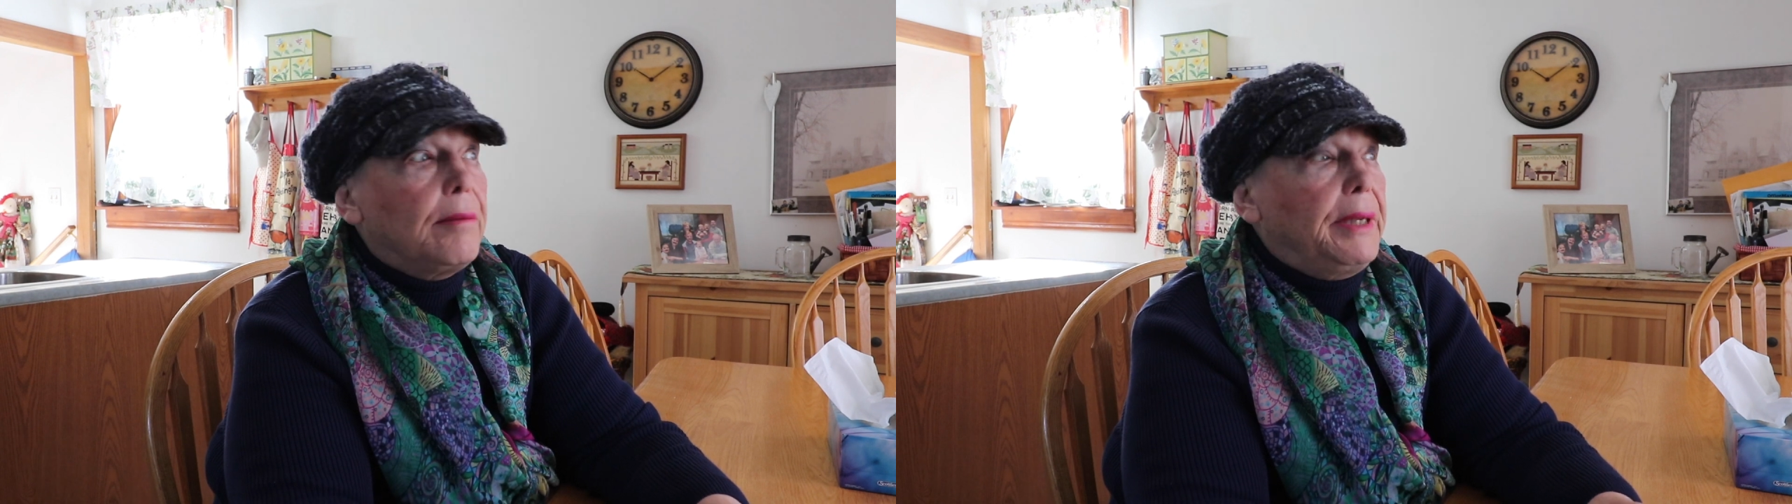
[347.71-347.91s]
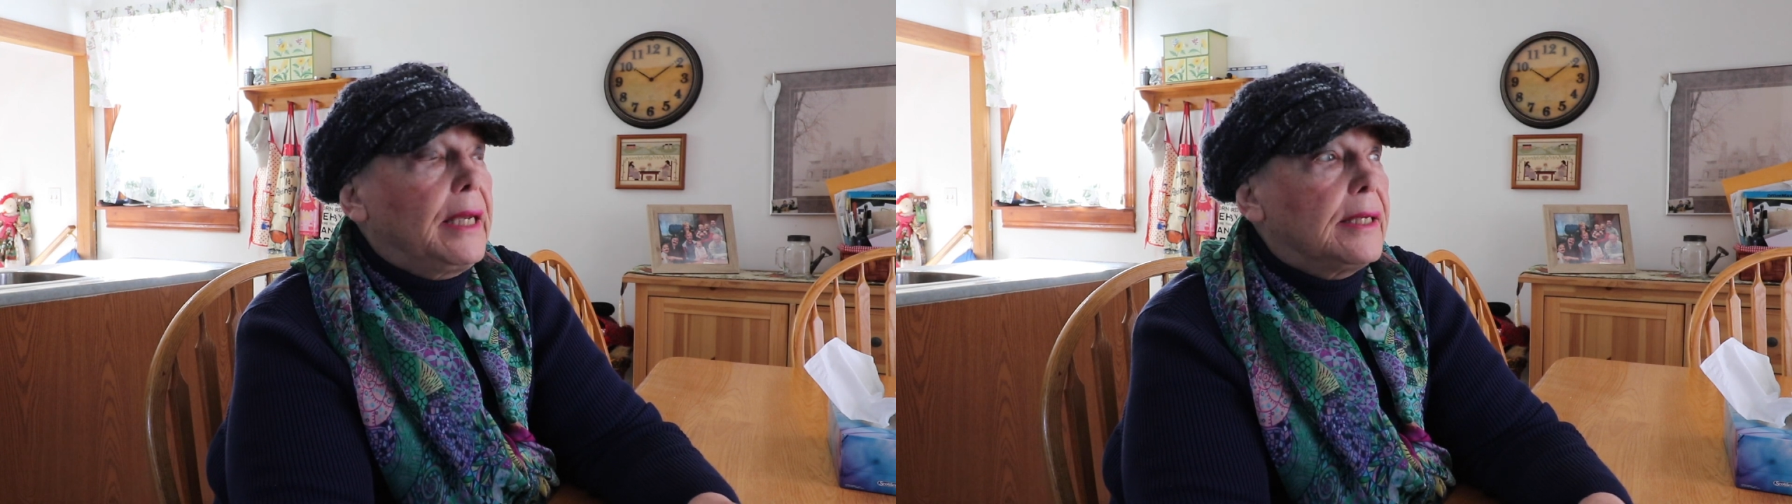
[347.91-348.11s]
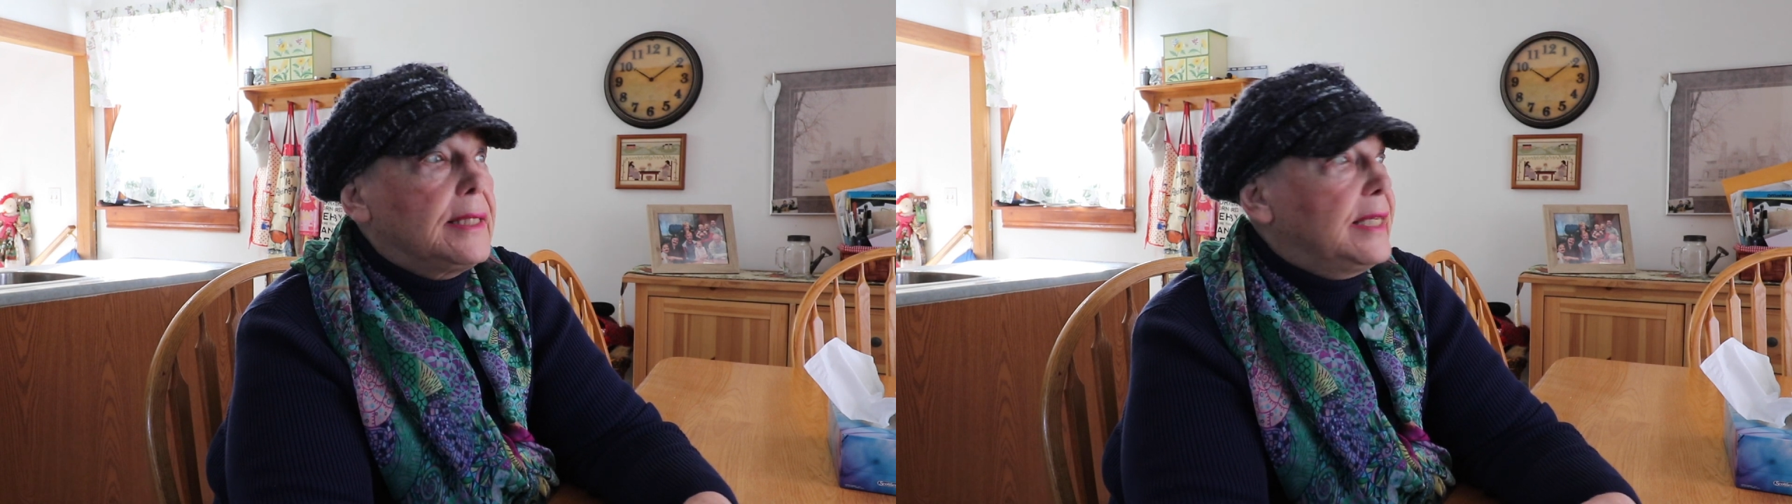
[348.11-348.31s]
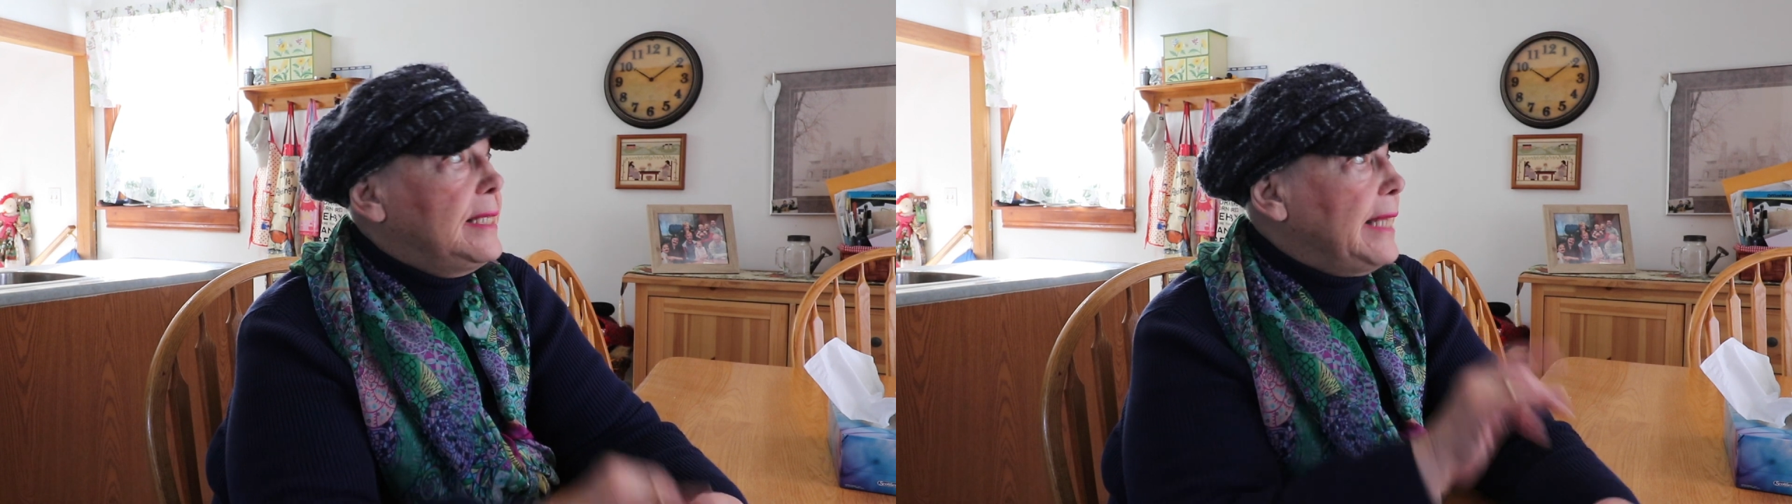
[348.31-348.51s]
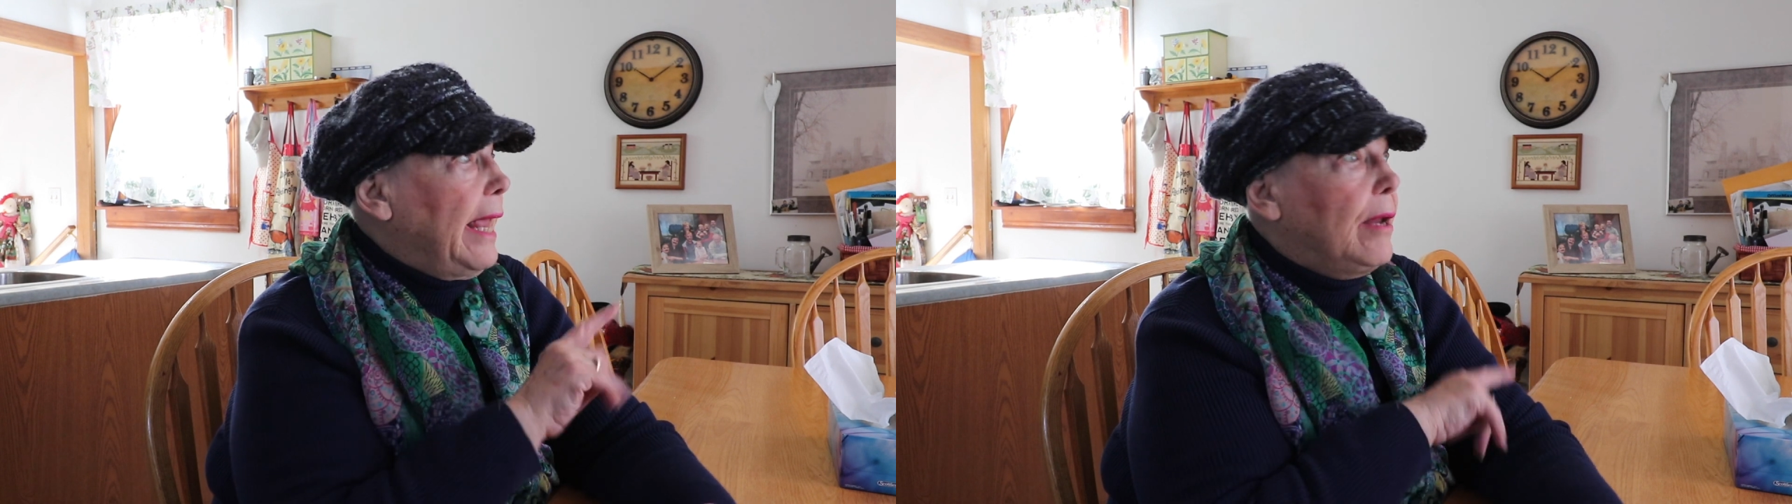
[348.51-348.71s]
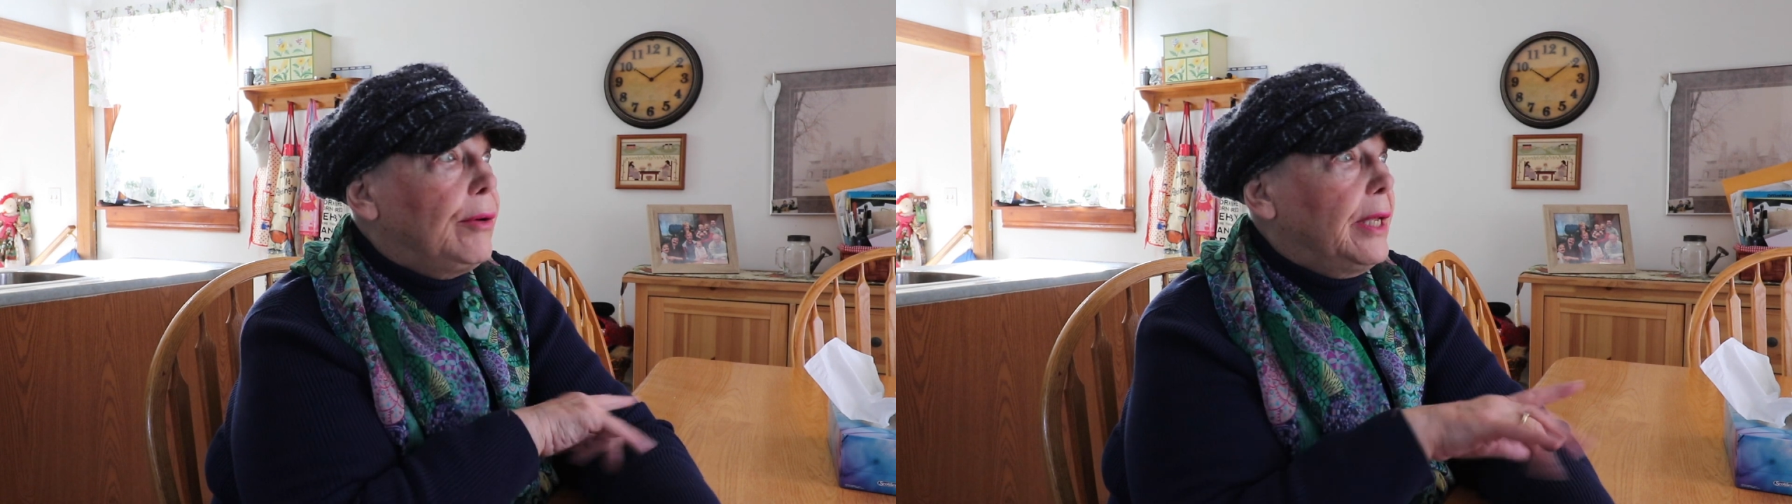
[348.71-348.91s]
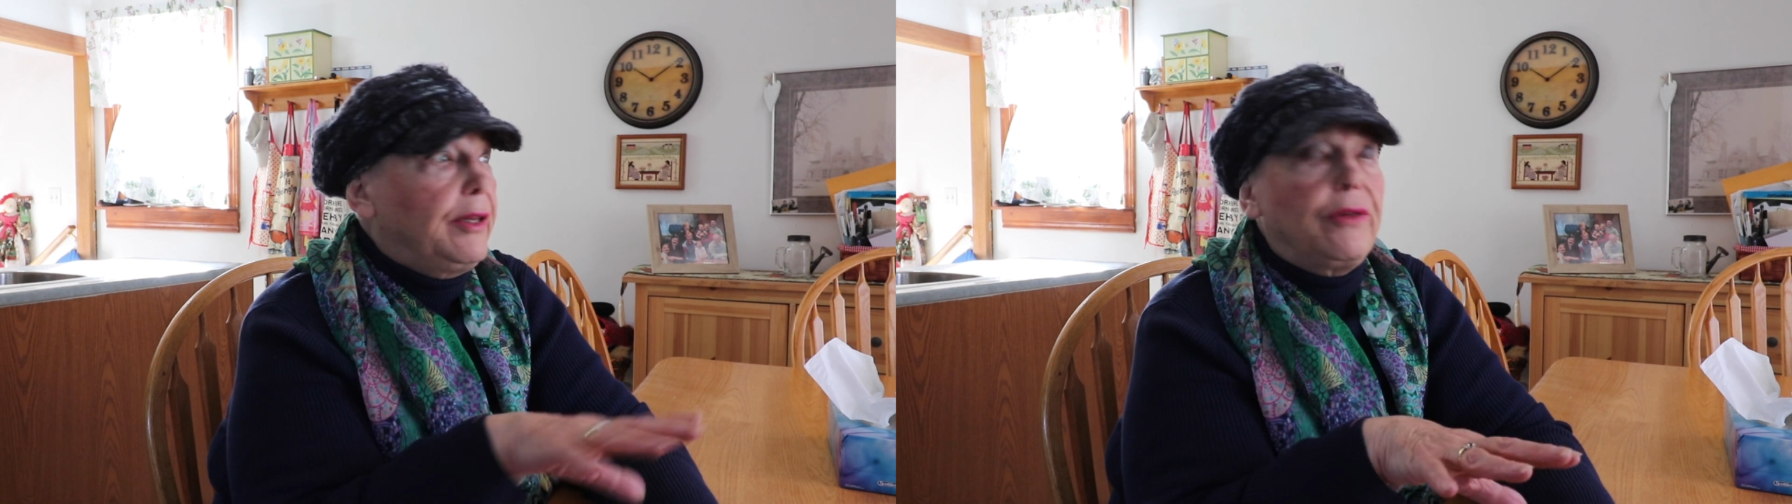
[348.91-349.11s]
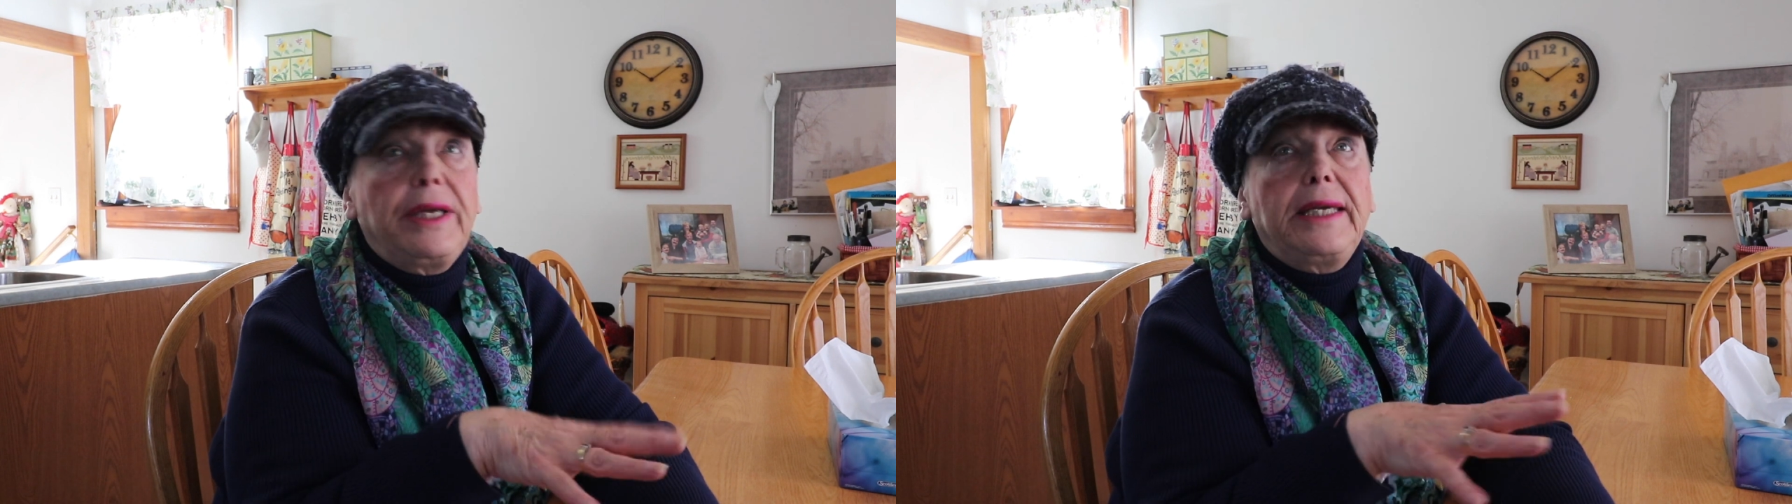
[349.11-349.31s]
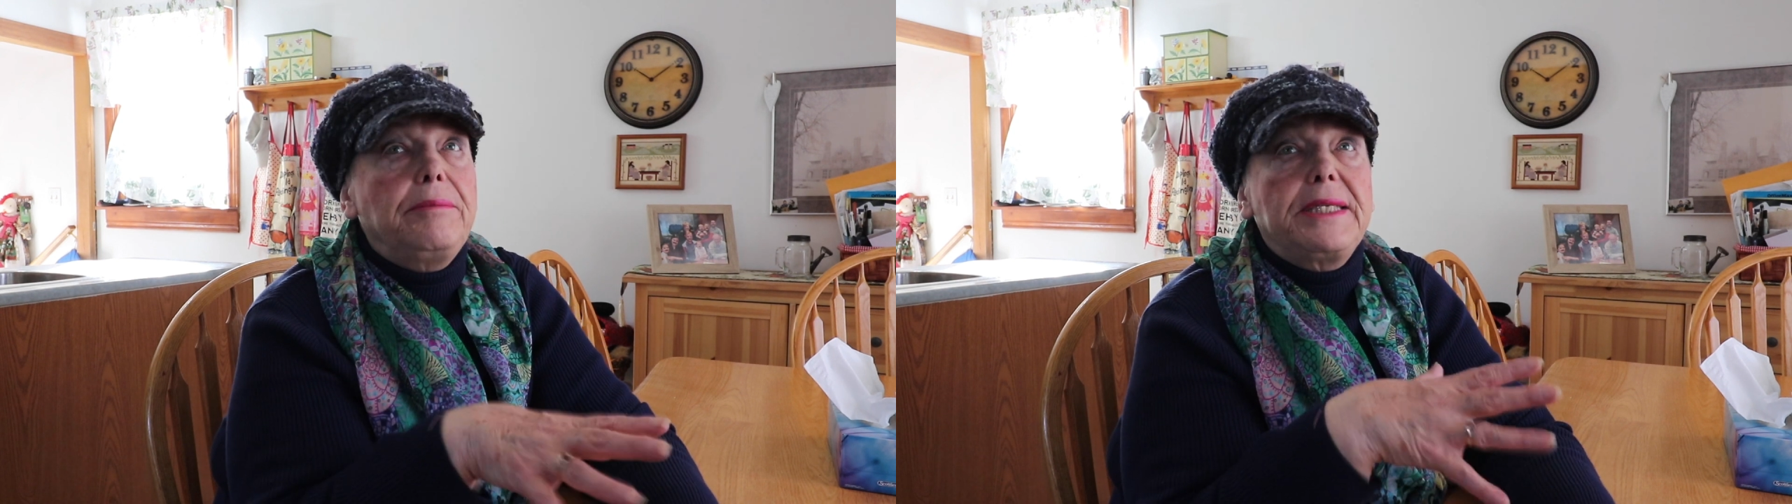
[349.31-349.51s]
Because this area that they keep